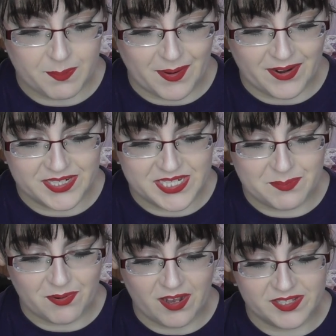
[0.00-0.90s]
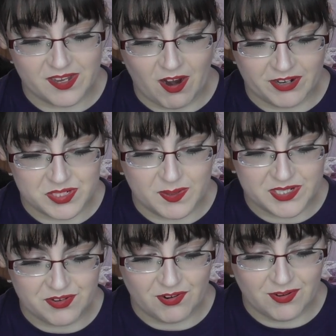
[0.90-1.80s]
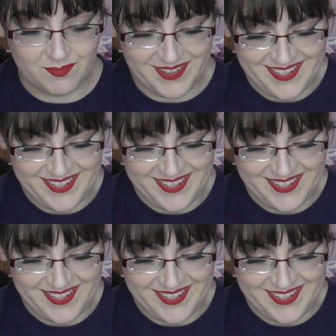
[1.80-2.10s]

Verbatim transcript: burgundy, bronze, orange multichrome.